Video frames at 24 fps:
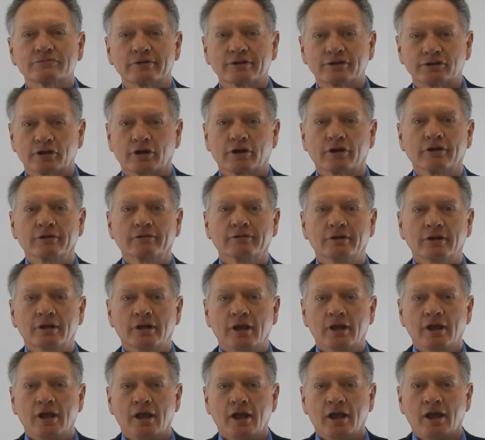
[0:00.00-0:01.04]
return.
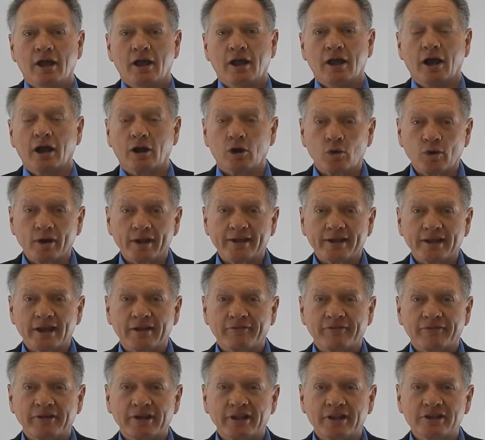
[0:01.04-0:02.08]
A quick
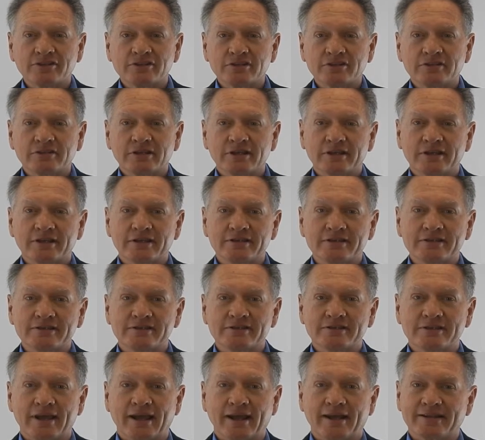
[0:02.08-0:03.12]
definition
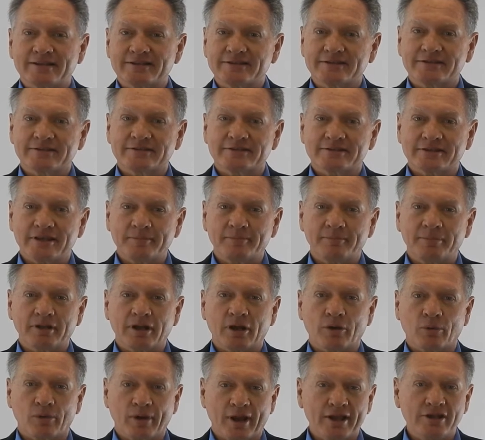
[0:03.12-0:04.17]
is that it's simply
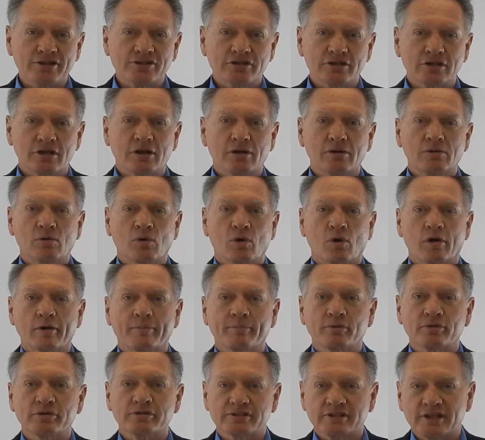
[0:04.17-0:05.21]
a ratio or a
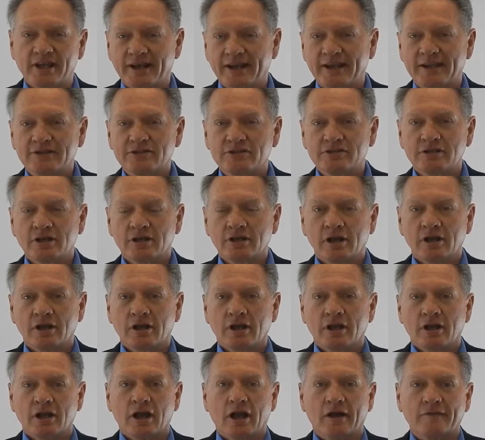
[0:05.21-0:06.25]
percentage
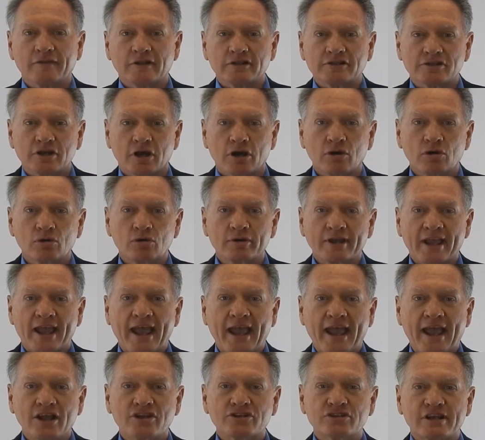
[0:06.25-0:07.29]
of the total
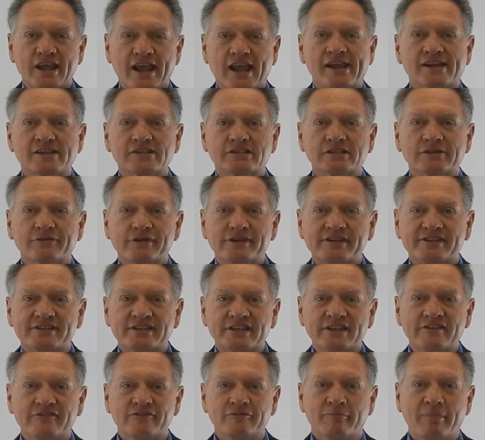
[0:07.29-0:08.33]
cash actually
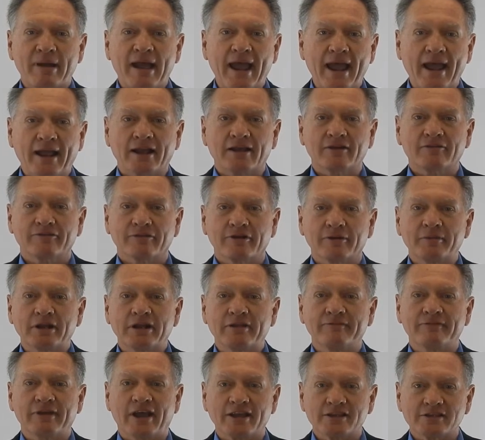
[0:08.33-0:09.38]
received back from an
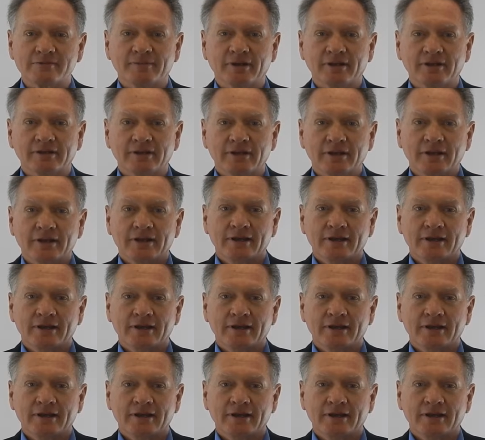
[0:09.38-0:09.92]
investment